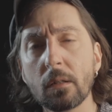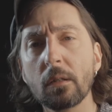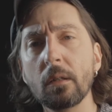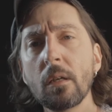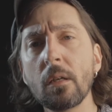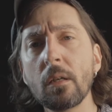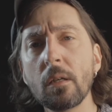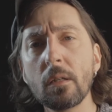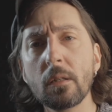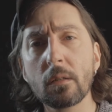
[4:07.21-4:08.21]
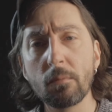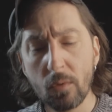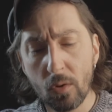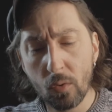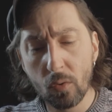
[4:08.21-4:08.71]
these
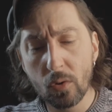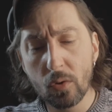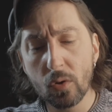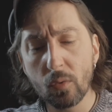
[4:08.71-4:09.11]
mute